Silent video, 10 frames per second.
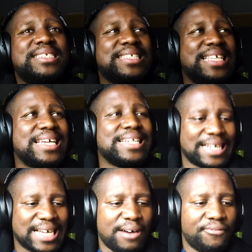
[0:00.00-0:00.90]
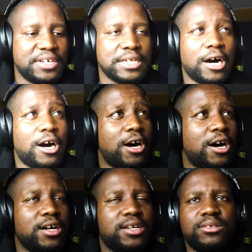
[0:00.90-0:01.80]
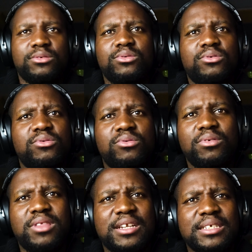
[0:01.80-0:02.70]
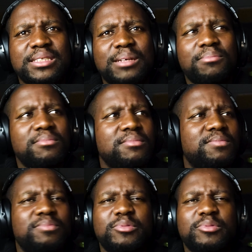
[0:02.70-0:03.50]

My skin covered arc. Ooh, that is um,